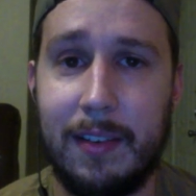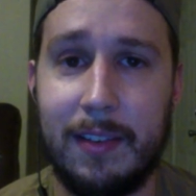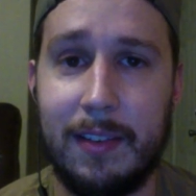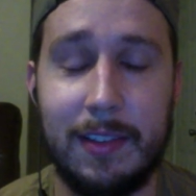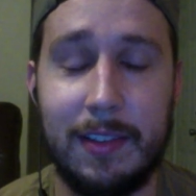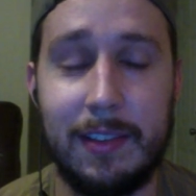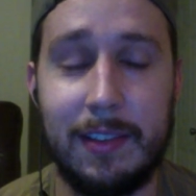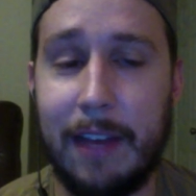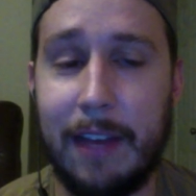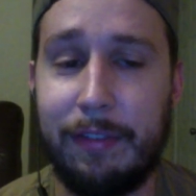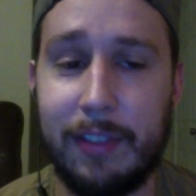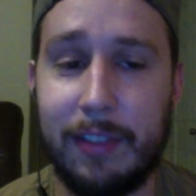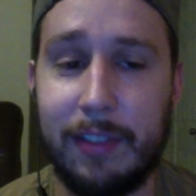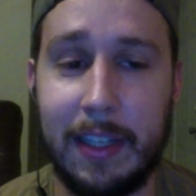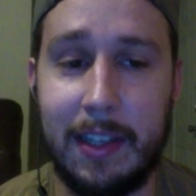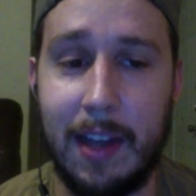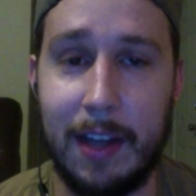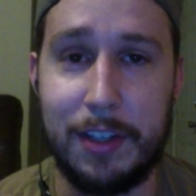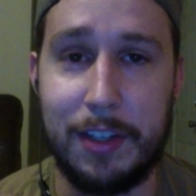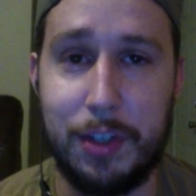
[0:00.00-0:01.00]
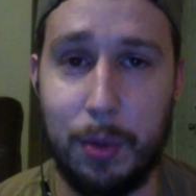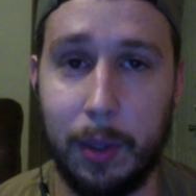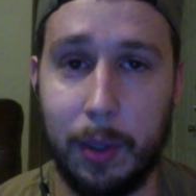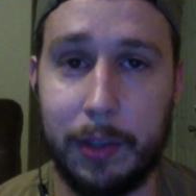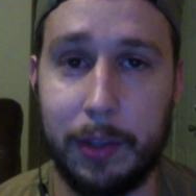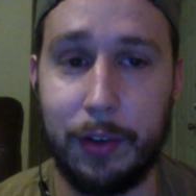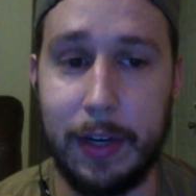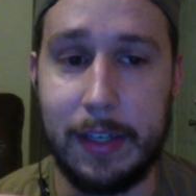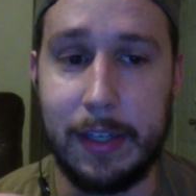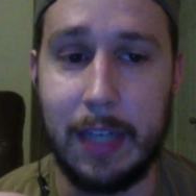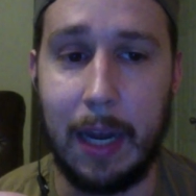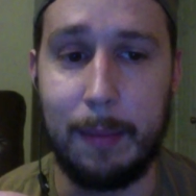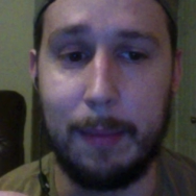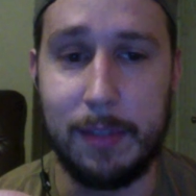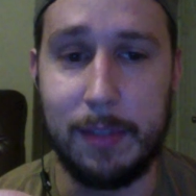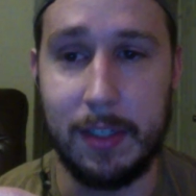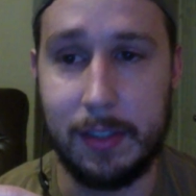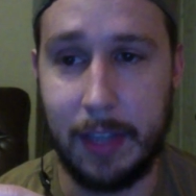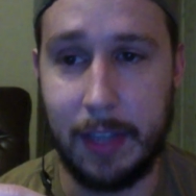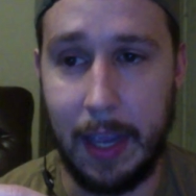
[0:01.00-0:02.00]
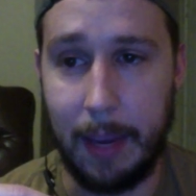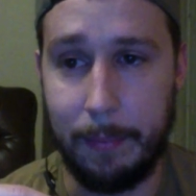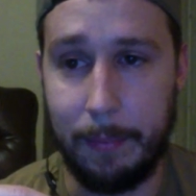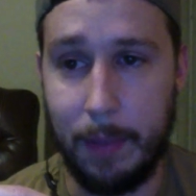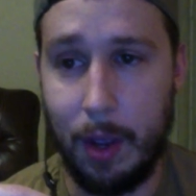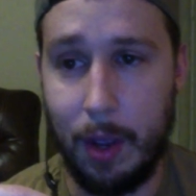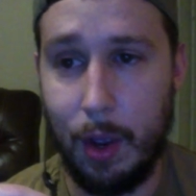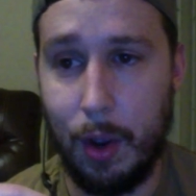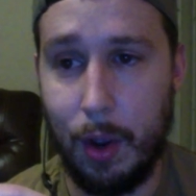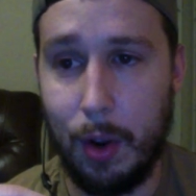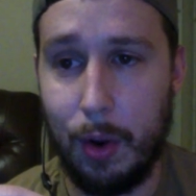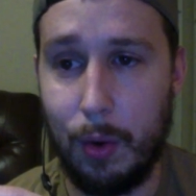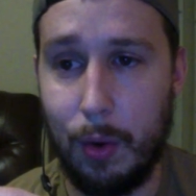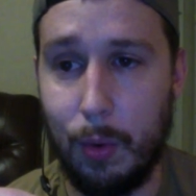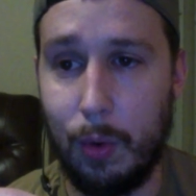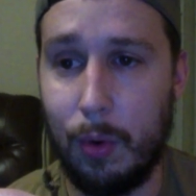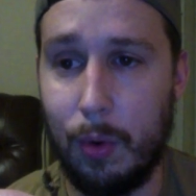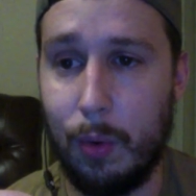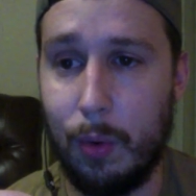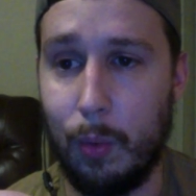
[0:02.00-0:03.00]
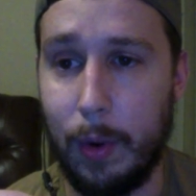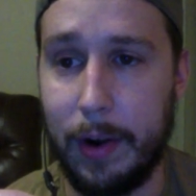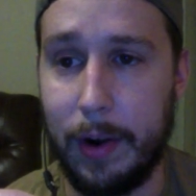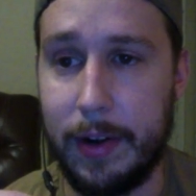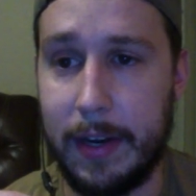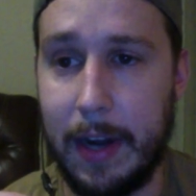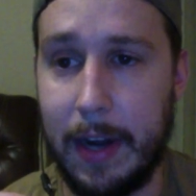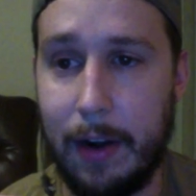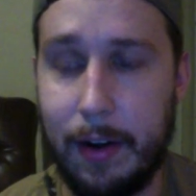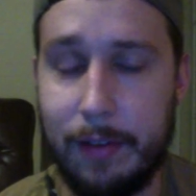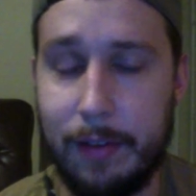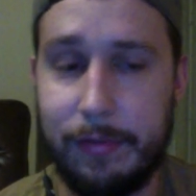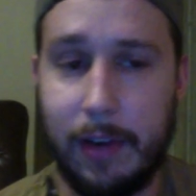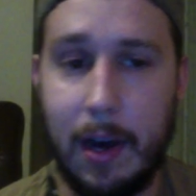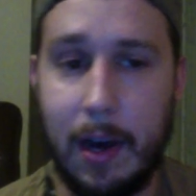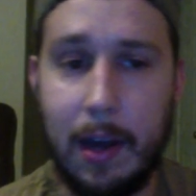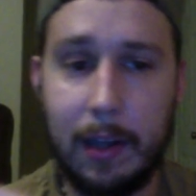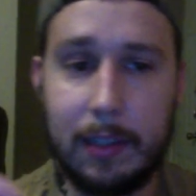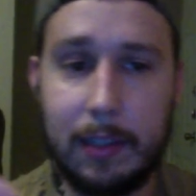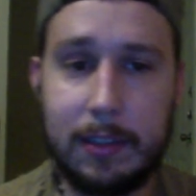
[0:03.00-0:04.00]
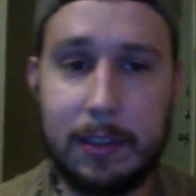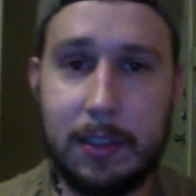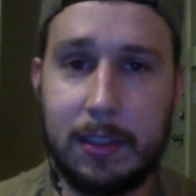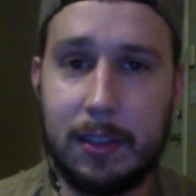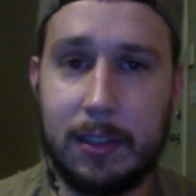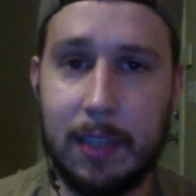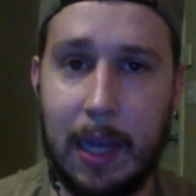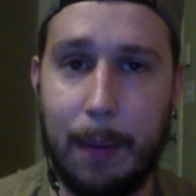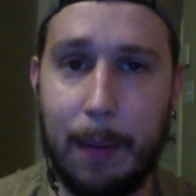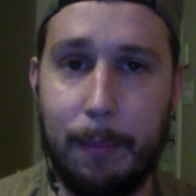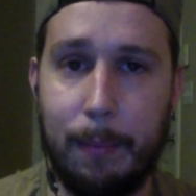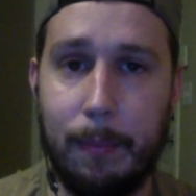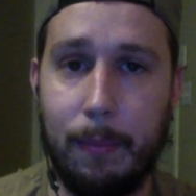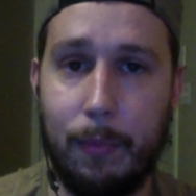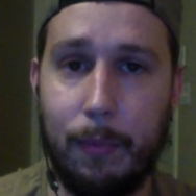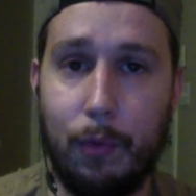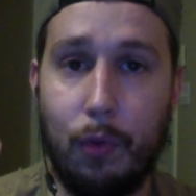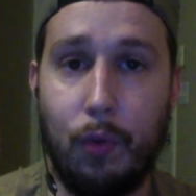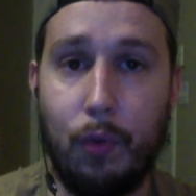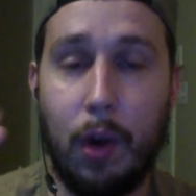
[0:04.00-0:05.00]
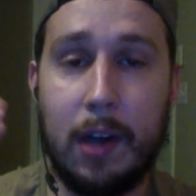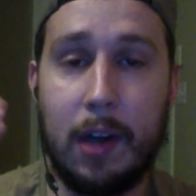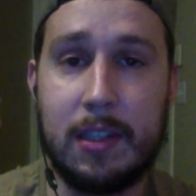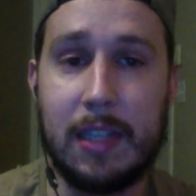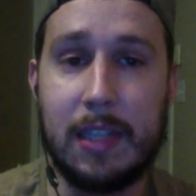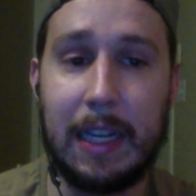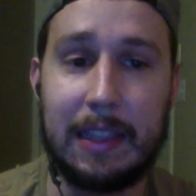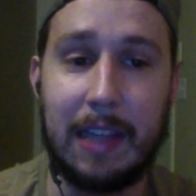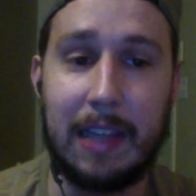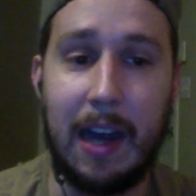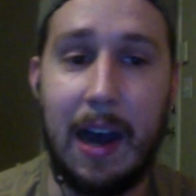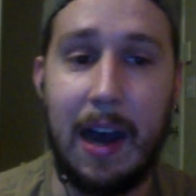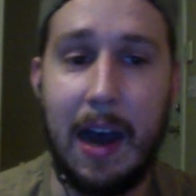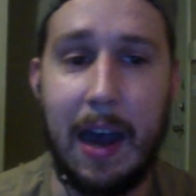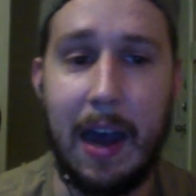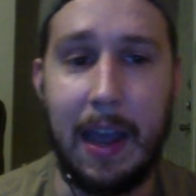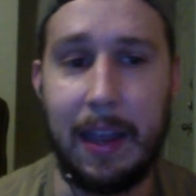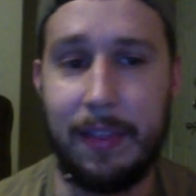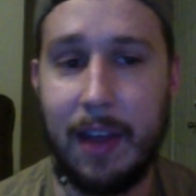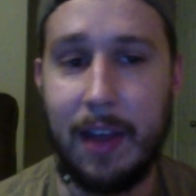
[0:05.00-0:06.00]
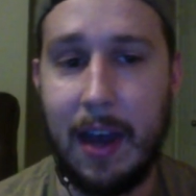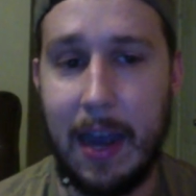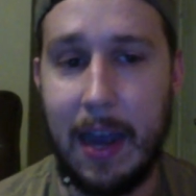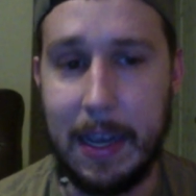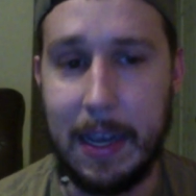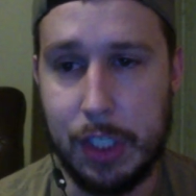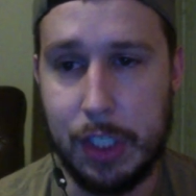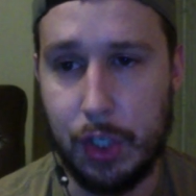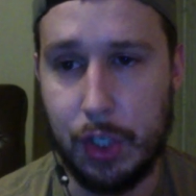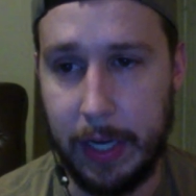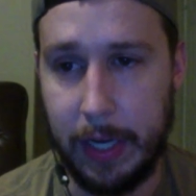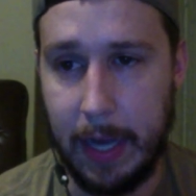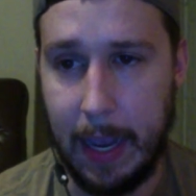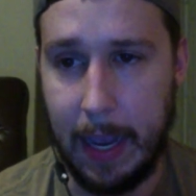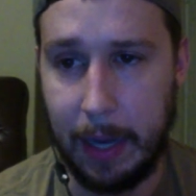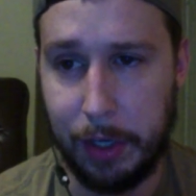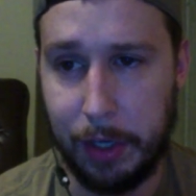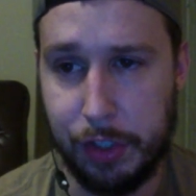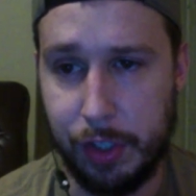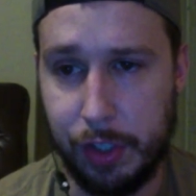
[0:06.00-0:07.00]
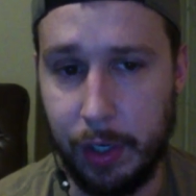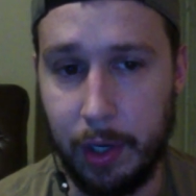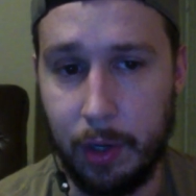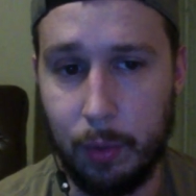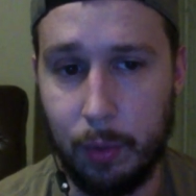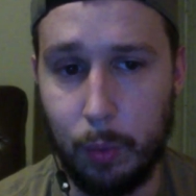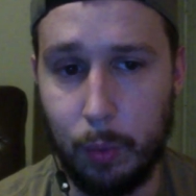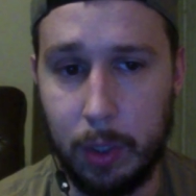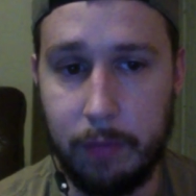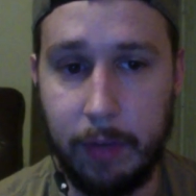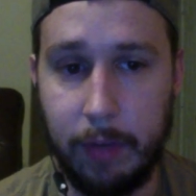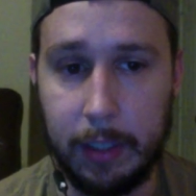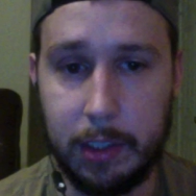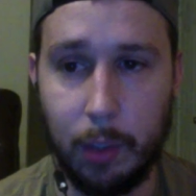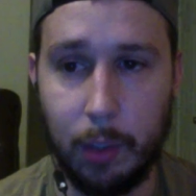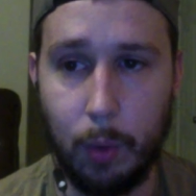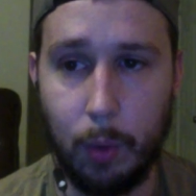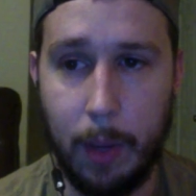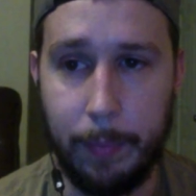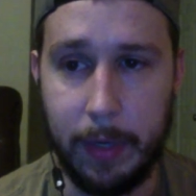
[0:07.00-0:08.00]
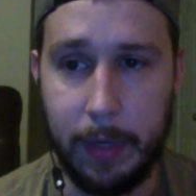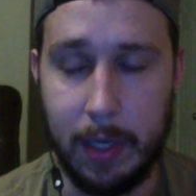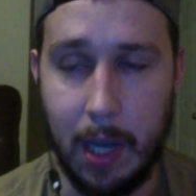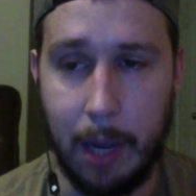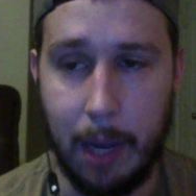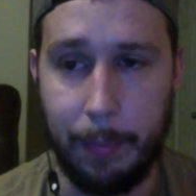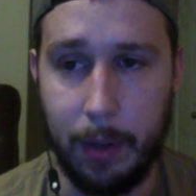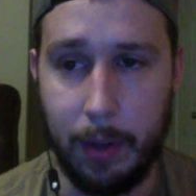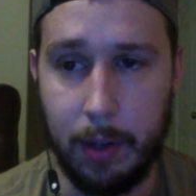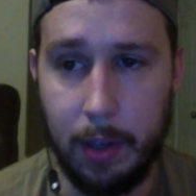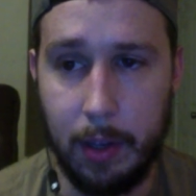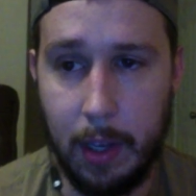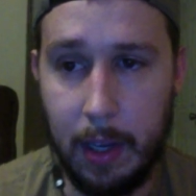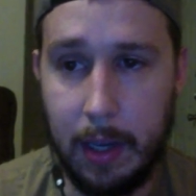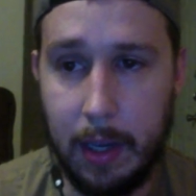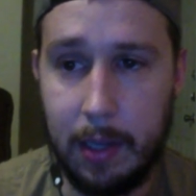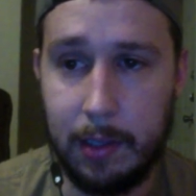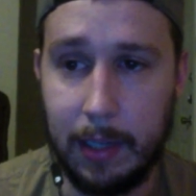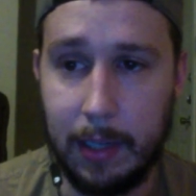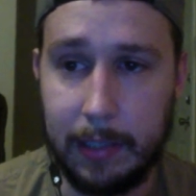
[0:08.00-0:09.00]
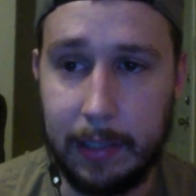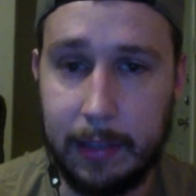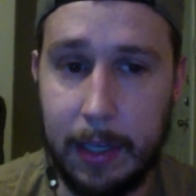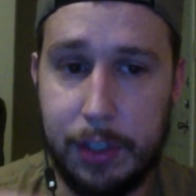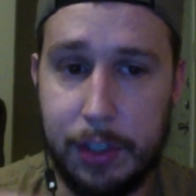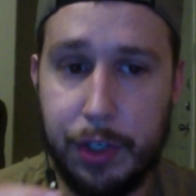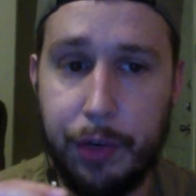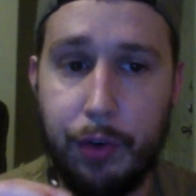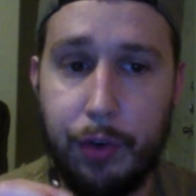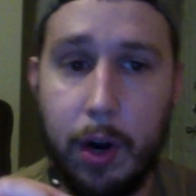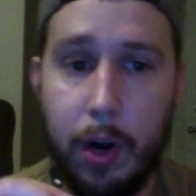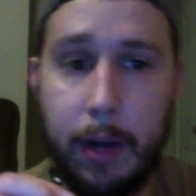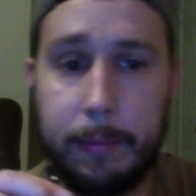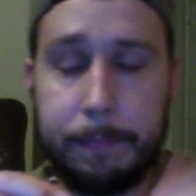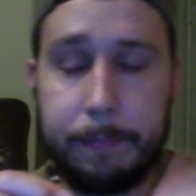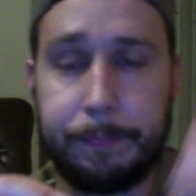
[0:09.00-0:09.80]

Definitely not two or three times this game where De'Aaron Fox runs like the high screen action with Victor Wembanyama. Like they should run.